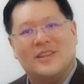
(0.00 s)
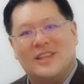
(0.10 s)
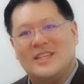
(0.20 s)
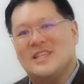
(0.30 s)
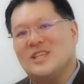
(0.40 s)

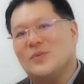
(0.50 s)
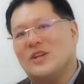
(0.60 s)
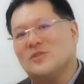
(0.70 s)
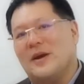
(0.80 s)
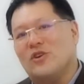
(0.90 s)
This is what
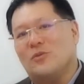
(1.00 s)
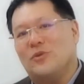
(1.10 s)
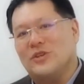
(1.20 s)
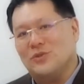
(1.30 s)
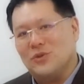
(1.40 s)
a spine cord
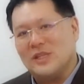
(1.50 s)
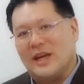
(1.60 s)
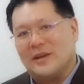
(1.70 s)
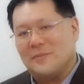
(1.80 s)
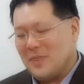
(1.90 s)
brace looks
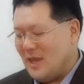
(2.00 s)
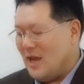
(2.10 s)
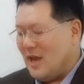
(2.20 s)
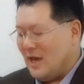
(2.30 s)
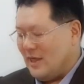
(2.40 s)
like.
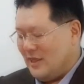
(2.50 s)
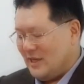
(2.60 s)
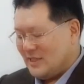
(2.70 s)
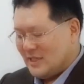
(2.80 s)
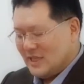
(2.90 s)

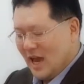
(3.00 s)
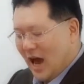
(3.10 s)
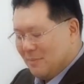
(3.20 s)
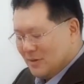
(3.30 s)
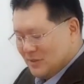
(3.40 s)
This is the
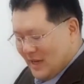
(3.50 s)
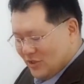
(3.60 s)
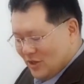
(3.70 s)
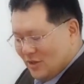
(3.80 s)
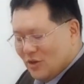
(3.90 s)
upper
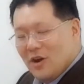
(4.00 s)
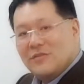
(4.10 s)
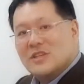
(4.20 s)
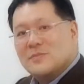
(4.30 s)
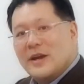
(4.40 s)
section
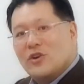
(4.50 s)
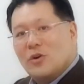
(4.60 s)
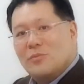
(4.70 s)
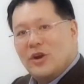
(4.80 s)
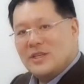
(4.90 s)
of the spine
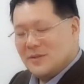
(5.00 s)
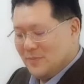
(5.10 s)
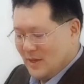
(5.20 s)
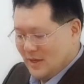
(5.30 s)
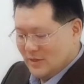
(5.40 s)
cord
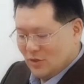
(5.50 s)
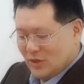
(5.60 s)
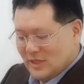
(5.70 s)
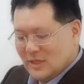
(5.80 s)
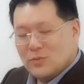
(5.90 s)
brace. So
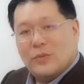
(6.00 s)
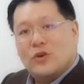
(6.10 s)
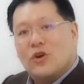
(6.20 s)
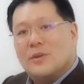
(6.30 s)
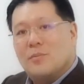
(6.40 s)
this is what we
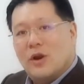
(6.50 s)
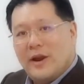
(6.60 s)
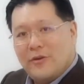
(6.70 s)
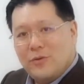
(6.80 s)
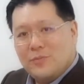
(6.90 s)
call the
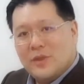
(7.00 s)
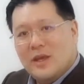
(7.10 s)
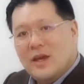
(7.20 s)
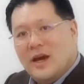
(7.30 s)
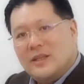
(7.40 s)
bolero,
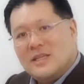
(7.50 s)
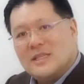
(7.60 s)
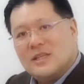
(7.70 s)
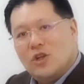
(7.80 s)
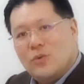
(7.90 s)
and this
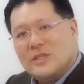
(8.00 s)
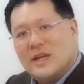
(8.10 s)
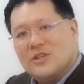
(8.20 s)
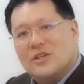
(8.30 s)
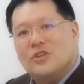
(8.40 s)
is the lower
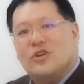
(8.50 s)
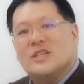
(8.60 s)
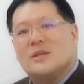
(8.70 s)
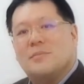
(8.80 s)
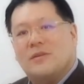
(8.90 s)
section known
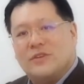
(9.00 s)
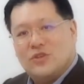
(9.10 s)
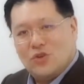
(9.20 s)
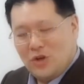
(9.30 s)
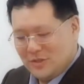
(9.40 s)
as the pelvic
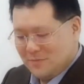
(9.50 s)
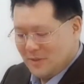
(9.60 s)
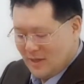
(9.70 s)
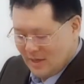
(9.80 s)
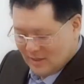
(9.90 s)
shorts.
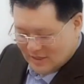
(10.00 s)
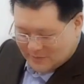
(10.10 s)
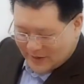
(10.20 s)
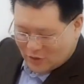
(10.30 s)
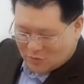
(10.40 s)
The
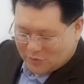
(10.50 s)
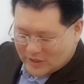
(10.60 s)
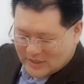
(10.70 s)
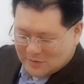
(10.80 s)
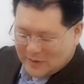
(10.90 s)
spine cord
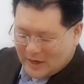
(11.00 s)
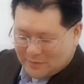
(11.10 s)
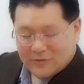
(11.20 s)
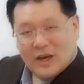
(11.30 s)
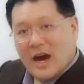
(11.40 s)
brace is made
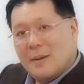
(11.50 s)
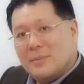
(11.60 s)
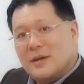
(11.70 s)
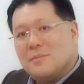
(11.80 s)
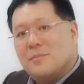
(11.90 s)
up of the
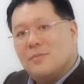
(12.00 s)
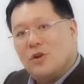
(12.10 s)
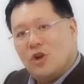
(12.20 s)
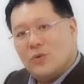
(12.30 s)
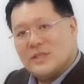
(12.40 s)
upper,
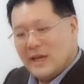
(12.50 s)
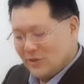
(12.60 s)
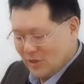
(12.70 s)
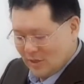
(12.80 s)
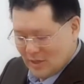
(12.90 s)
lower
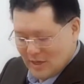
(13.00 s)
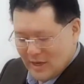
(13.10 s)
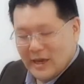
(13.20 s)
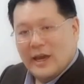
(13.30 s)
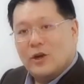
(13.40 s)
section,
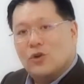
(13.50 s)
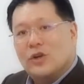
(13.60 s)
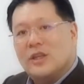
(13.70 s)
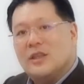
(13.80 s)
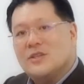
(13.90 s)

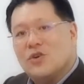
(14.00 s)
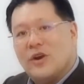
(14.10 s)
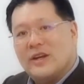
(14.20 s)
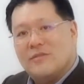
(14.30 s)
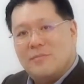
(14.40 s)
including these
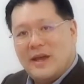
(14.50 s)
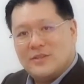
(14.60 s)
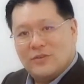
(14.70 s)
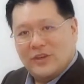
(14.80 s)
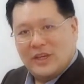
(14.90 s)
corrective
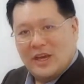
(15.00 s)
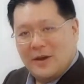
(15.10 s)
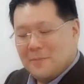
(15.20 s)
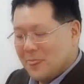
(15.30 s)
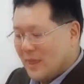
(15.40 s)
bands over
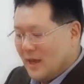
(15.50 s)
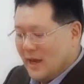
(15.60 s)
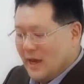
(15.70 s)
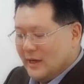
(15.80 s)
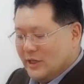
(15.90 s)
here.
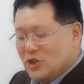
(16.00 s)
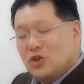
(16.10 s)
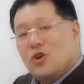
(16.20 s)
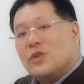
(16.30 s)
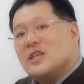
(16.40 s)
Did you
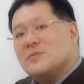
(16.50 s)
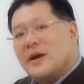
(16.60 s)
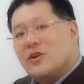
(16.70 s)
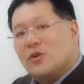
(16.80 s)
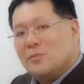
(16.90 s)
know that
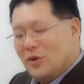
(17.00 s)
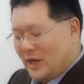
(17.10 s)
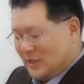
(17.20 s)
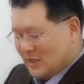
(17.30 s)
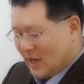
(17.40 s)
spine cord
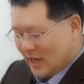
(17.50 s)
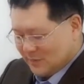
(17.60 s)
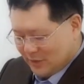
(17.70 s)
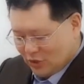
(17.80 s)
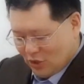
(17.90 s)
brace has
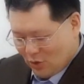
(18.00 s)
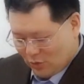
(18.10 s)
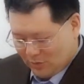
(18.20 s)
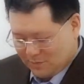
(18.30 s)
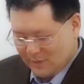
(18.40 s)
been
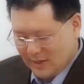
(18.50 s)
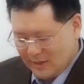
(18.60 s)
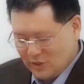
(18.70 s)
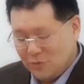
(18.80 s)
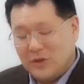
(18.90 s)
shown
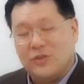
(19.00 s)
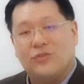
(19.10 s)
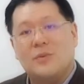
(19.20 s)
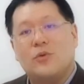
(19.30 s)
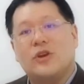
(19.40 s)
to be
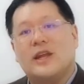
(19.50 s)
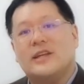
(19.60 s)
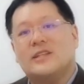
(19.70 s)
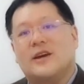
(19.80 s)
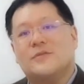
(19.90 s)

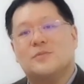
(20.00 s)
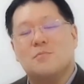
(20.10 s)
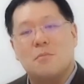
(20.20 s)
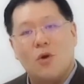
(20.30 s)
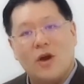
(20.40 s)
3.9 times
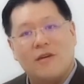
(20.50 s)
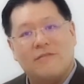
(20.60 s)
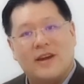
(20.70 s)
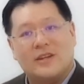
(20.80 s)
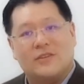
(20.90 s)
more
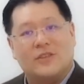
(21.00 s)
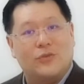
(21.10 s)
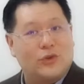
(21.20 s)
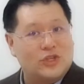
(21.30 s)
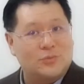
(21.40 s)
effective
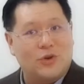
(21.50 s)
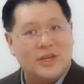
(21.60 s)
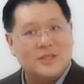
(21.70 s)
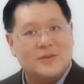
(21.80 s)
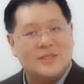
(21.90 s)
than rigid
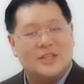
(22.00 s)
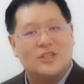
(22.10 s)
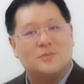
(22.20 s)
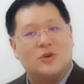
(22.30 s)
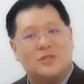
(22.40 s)
brace, such
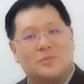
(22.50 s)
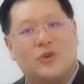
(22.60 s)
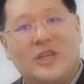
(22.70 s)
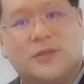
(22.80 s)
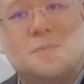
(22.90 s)
as Boston
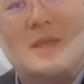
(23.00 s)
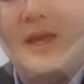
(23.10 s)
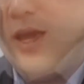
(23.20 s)
brace?